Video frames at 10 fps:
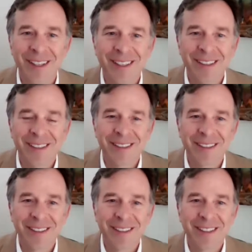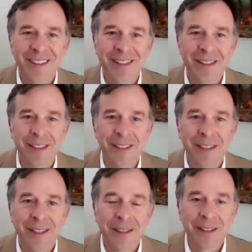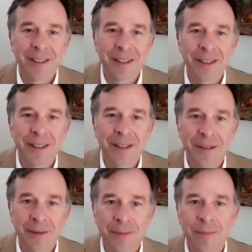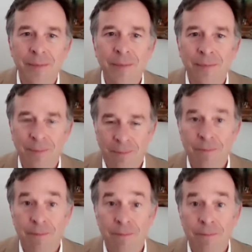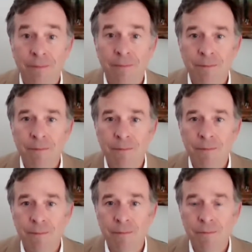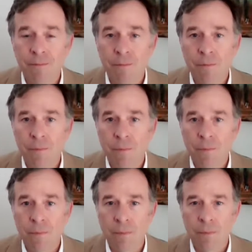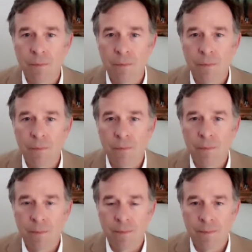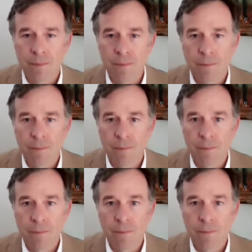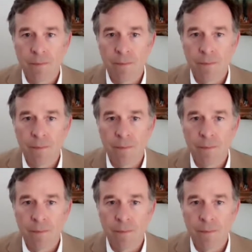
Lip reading: No words are spoken by the person on screen.